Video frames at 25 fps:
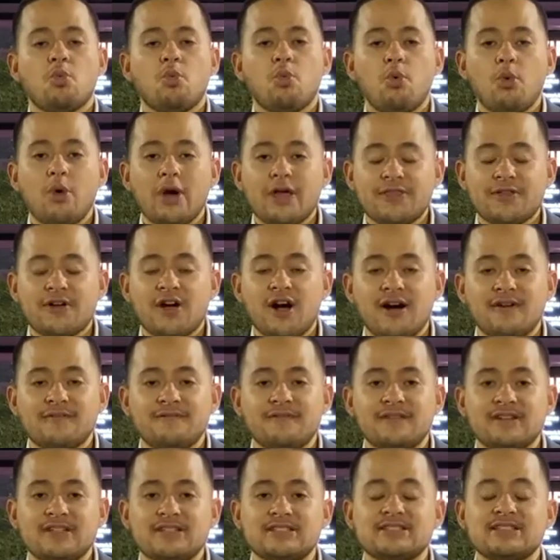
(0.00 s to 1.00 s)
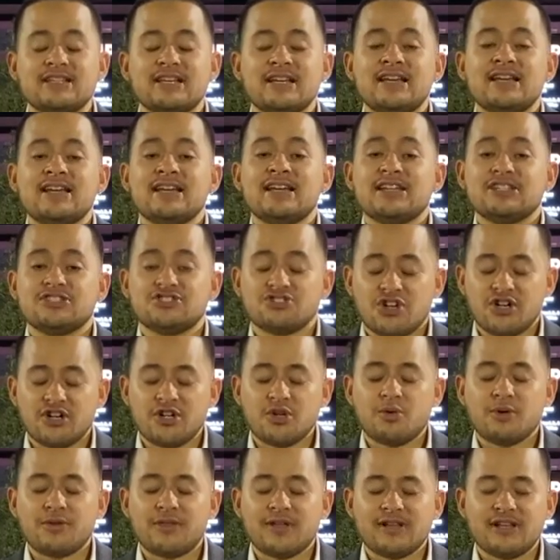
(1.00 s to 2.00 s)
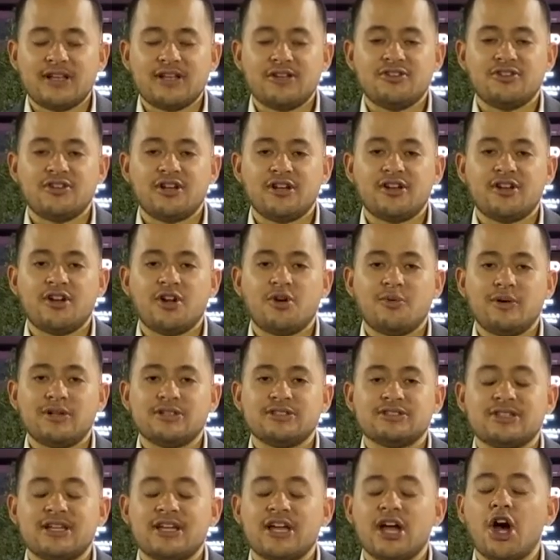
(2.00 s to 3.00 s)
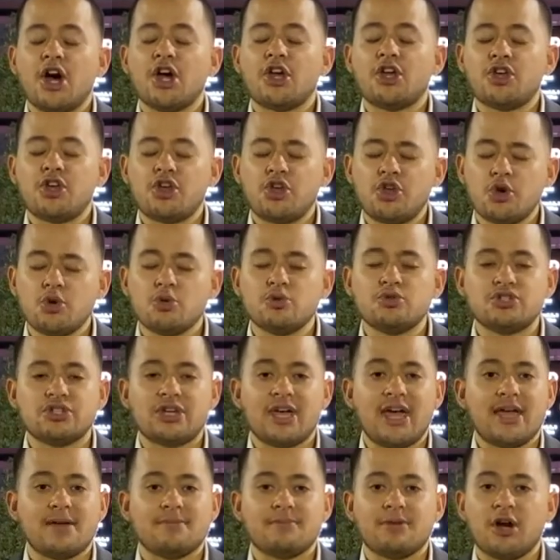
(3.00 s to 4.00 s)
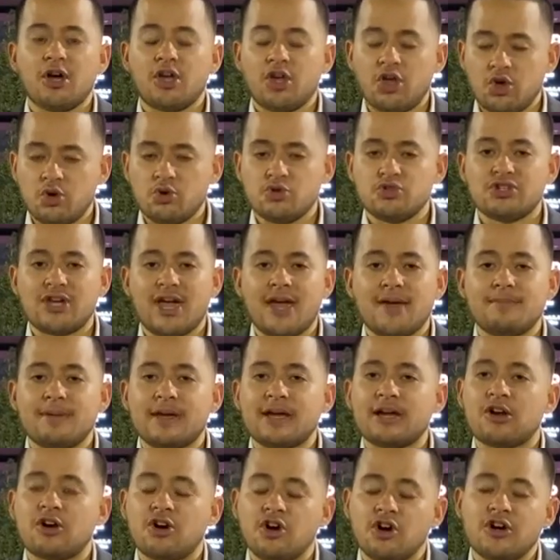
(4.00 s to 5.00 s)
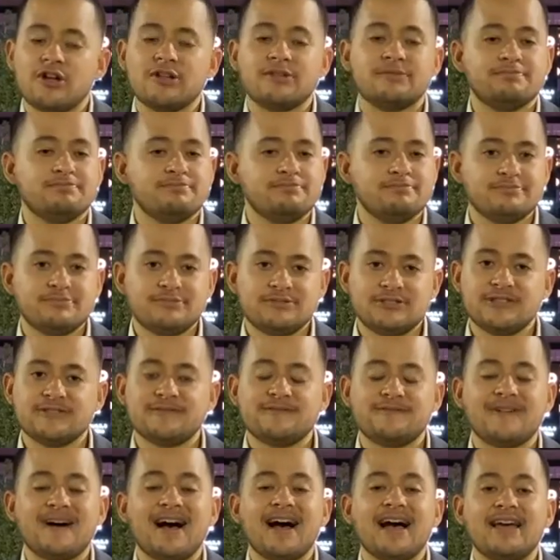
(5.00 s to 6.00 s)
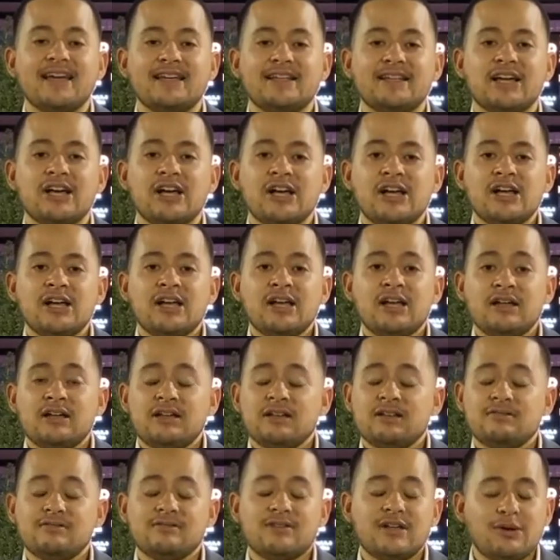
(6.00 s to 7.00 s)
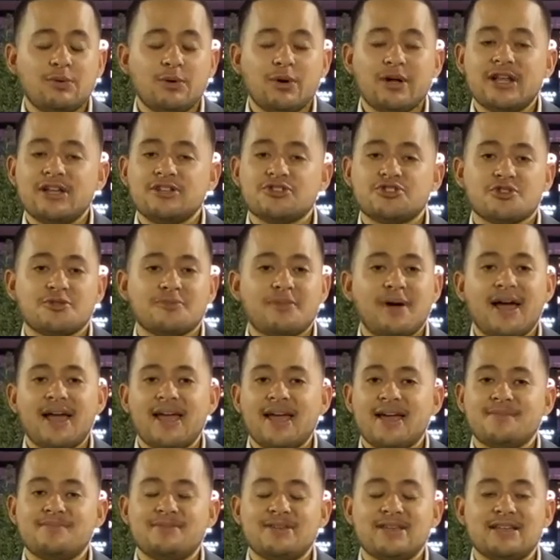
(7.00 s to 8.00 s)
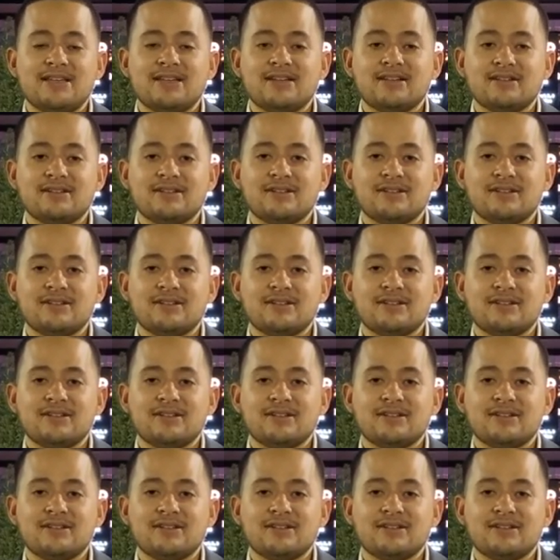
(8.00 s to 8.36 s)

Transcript: with confidence, starting with Atlanta United on Wednesday. A huge game. It could define whether Inter Miami